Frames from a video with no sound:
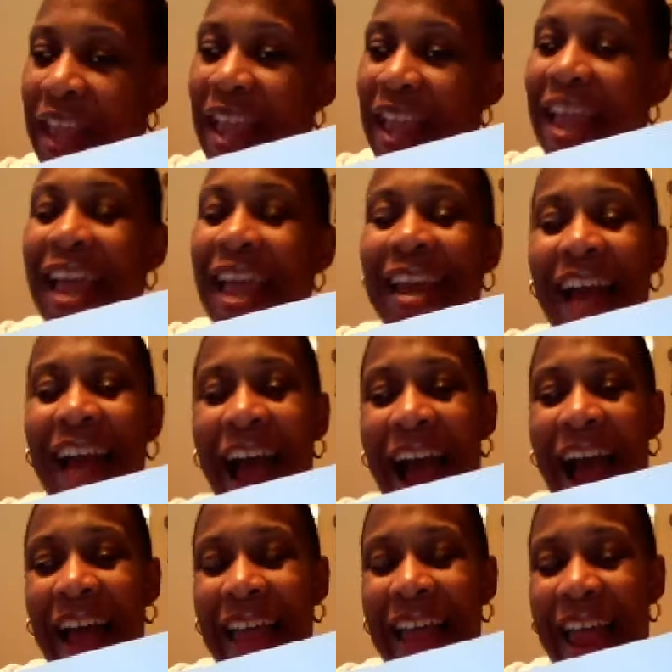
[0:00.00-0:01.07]
and
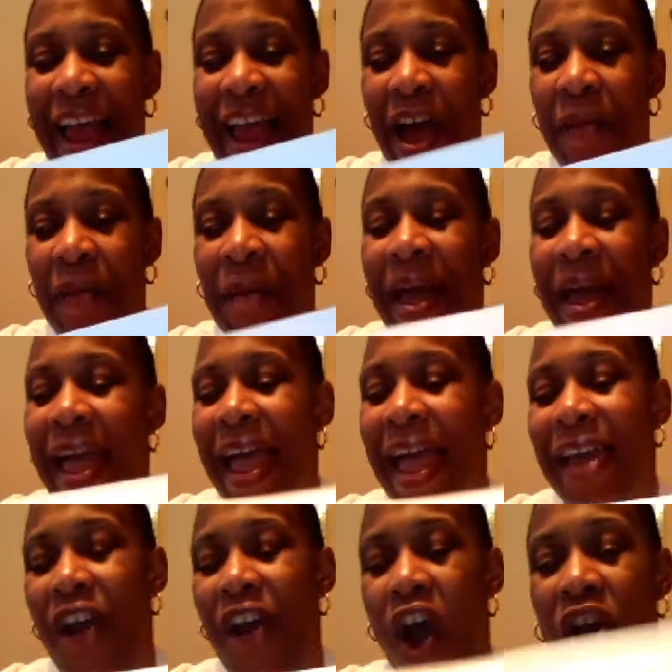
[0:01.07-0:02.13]
I am an
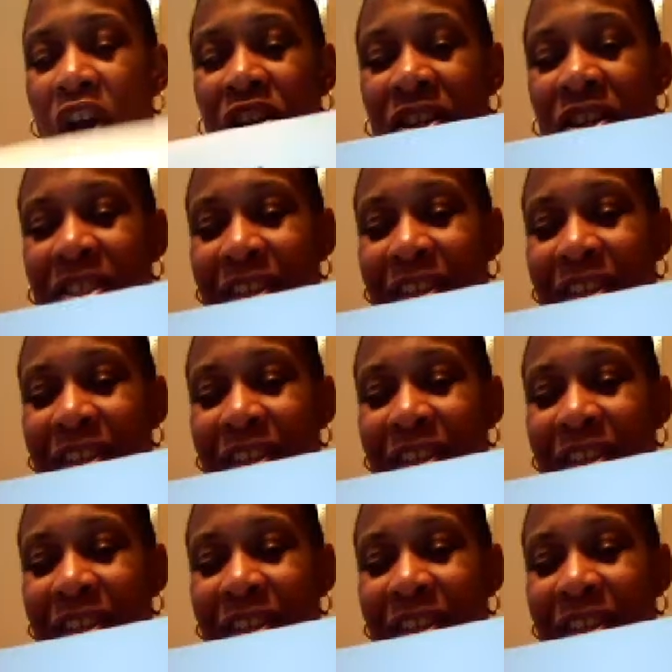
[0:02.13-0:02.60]
artist,